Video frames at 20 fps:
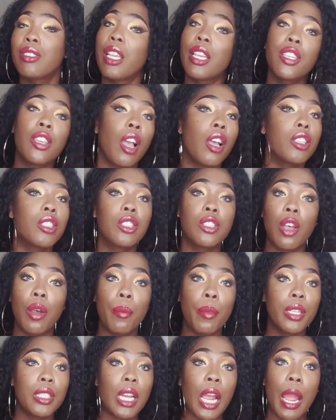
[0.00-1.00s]
Thank y'all so
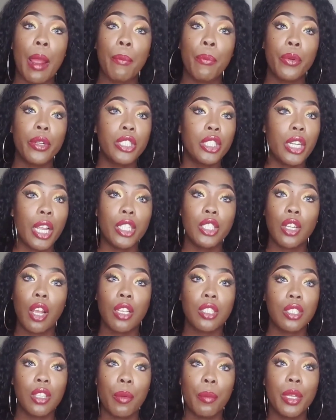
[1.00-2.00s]
much. I appreciate
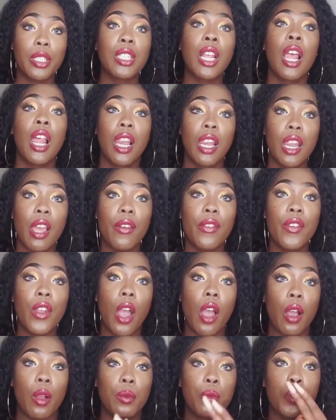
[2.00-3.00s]
y'all so much. Love
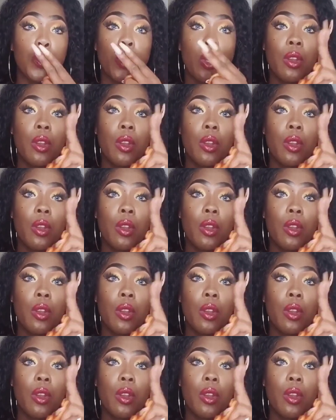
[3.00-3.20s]
y'all.